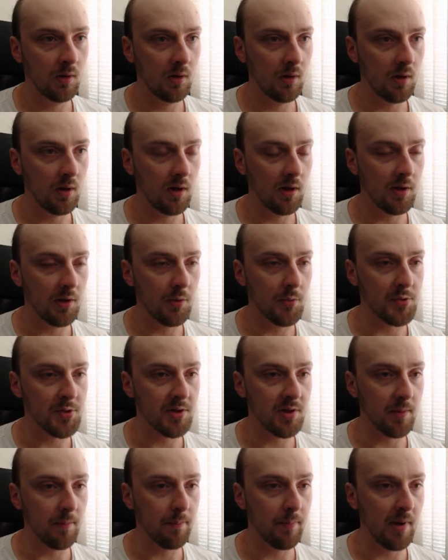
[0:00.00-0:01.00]
I used
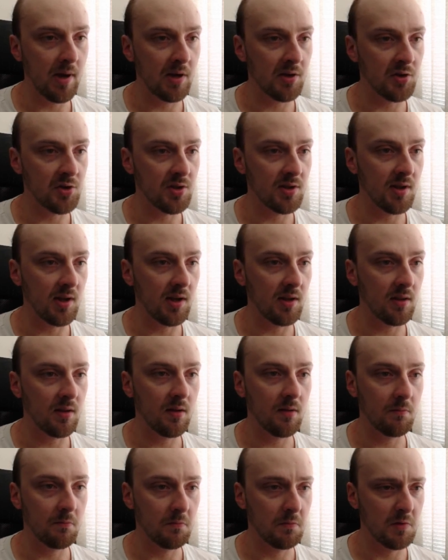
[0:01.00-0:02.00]
a patch that
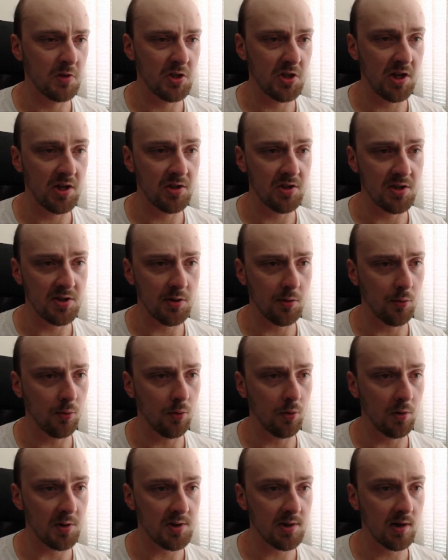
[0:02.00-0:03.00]
changes
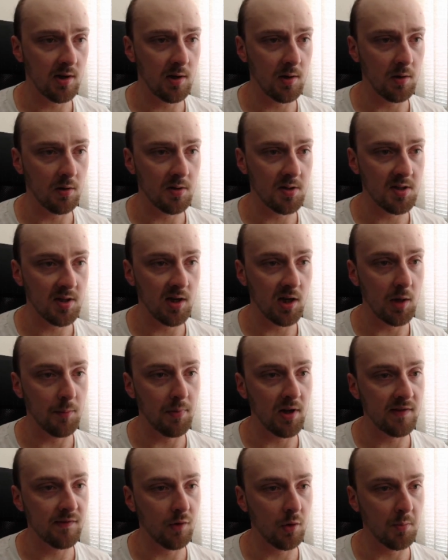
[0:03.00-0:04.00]
all skull
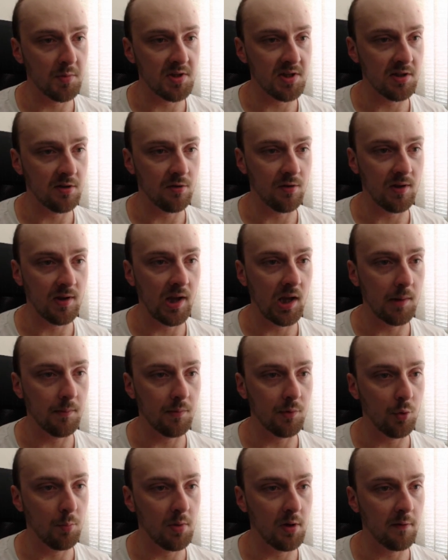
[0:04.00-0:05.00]
platforms into the game
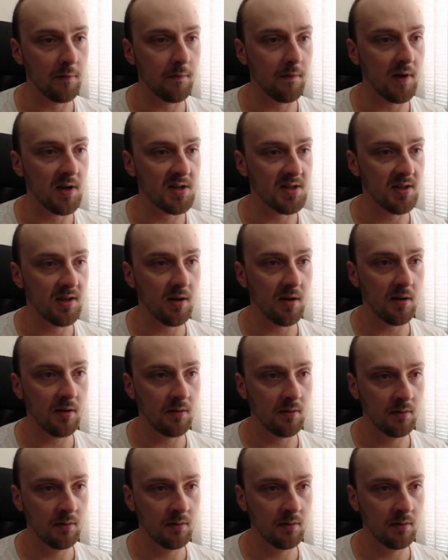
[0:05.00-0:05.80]
to be faster.